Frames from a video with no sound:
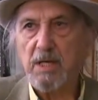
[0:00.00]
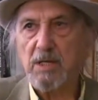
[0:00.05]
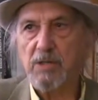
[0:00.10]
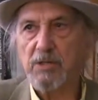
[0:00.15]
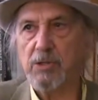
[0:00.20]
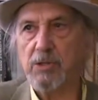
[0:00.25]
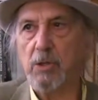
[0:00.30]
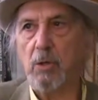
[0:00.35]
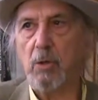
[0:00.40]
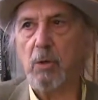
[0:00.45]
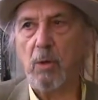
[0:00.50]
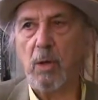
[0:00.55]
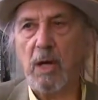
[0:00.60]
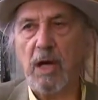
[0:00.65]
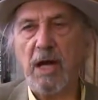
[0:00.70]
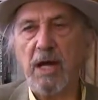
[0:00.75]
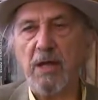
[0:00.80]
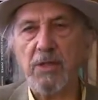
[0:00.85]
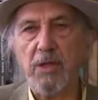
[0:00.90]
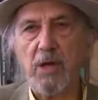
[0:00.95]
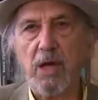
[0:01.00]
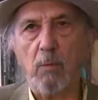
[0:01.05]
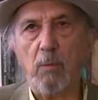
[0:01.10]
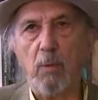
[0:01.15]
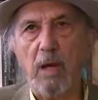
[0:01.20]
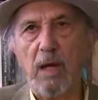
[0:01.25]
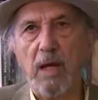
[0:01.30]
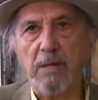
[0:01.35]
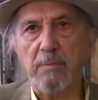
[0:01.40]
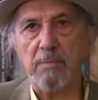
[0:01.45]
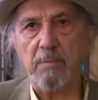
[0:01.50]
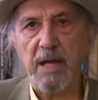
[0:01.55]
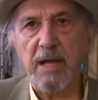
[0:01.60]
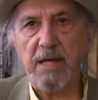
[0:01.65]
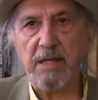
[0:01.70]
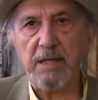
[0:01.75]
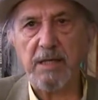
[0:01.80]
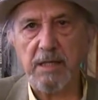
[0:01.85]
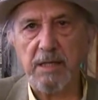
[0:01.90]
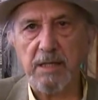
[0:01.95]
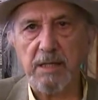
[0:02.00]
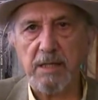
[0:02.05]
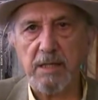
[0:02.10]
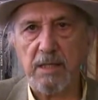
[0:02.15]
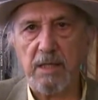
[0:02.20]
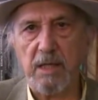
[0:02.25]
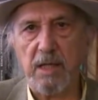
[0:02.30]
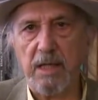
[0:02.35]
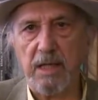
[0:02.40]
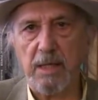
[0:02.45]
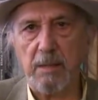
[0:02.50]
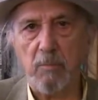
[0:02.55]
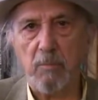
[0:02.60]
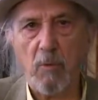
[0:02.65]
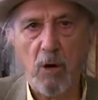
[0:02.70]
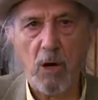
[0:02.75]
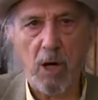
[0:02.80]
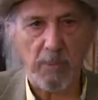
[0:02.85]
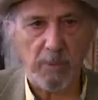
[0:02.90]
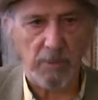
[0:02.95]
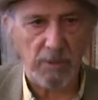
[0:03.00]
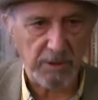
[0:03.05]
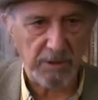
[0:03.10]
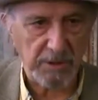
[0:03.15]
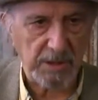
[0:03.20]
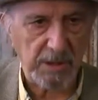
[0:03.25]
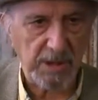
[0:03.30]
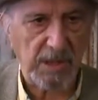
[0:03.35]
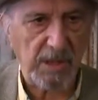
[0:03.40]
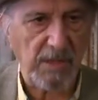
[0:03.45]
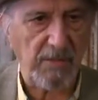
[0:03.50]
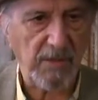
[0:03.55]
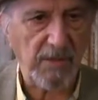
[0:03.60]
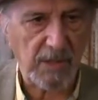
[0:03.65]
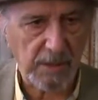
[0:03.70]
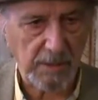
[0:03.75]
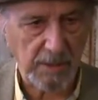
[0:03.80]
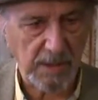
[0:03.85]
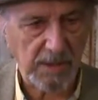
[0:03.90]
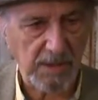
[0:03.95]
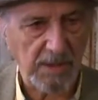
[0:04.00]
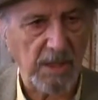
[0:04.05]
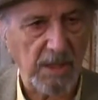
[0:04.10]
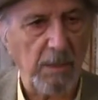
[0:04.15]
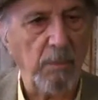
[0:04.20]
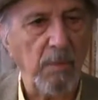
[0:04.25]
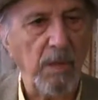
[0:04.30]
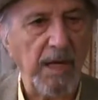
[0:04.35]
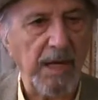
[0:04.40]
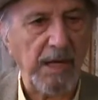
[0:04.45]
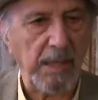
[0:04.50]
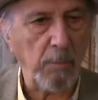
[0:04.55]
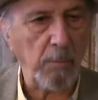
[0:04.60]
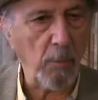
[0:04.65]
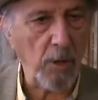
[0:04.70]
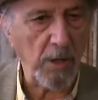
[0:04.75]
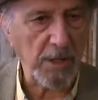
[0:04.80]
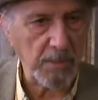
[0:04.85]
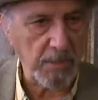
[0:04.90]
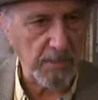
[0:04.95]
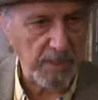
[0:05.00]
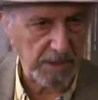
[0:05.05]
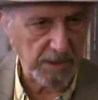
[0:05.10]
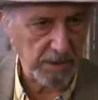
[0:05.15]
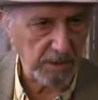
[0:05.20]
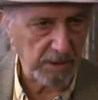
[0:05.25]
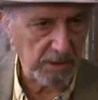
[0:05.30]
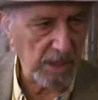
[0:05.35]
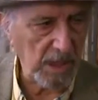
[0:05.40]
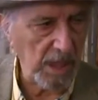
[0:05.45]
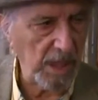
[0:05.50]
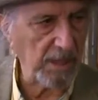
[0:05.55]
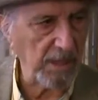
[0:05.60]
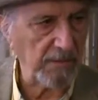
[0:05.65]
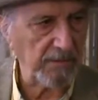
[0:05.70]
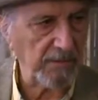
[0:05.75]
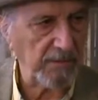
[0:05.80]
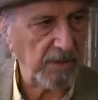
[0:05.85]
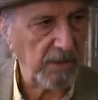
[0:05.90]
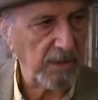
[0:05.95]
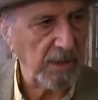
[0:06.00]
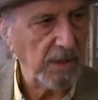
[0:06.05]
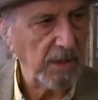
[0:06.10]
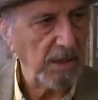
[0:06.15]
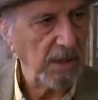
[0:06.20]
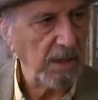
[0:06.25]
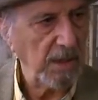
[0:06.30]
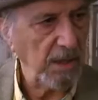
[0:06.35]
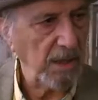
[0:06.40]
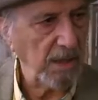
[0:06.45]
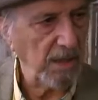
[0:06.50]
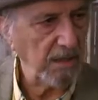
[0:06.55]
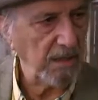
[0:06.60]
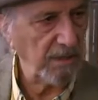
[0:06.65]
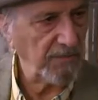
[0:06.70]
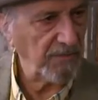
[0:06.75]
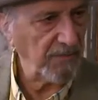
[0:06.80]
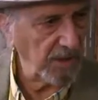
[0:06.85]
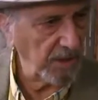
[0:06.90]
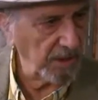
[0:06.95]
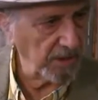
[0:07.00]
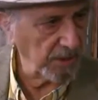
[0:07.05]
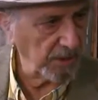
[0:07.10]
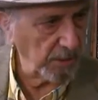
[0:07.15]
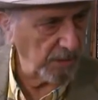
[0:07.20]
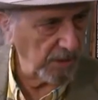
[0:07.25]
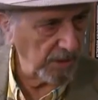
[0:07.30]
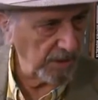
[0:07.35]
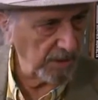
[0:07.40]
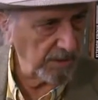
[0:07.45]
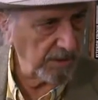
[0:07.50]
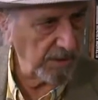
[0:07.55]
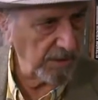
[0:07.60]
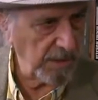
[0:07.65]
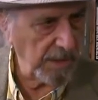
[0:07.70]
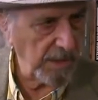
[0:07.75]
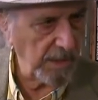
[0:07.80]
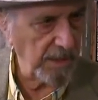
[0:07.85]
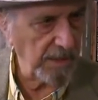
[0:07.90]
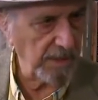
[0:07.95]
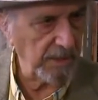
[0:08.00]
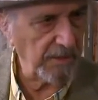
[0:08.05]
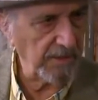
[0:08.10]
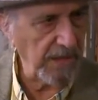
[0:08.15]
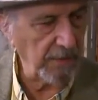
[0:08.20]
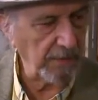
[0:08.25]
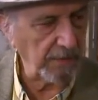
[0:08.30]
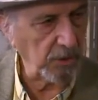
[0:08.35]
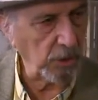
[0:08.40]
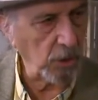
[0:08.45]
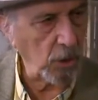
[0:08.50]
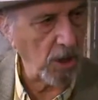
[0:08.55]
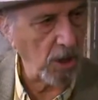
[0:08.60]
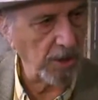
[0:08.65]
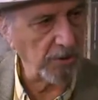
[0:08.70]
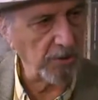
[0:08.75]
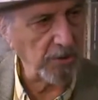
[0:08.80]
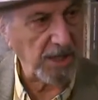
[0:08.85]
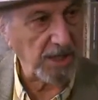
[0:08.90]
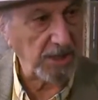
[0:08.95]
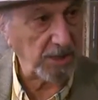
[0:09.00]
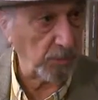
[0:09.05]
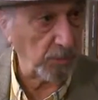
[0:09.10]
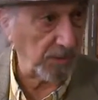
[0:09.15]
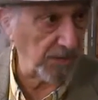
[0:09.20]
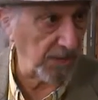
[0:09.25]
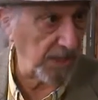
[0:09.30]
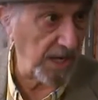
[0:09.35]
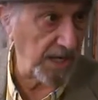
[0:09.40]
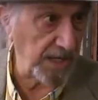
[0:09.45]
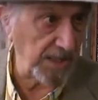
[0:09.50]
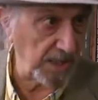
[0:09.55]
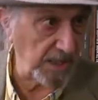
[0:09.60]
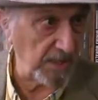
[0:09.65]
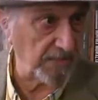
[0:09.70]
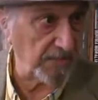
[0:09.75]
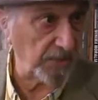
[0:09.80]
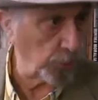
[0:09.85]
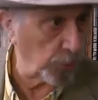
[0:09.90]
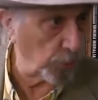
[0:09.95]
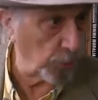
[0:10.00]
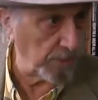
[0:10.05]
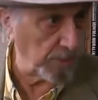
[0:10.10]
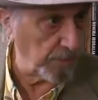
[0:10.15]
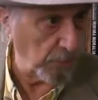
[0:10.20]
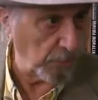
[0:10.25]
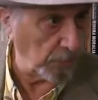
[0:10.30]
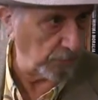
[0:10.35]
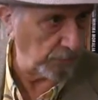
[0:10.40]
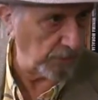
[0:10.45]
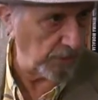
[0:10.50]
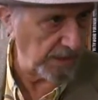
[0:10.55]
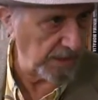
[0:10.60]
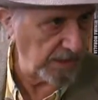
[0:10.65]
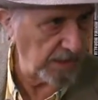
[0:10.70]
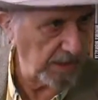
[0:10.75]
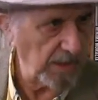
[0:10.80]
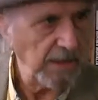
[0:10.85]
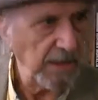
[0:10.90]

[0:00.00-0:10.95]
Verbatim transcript: So I thought, well, I'd make it in marble to give it like monumental kind of feel to it. And that would contrast with the idea of a toy boat, right,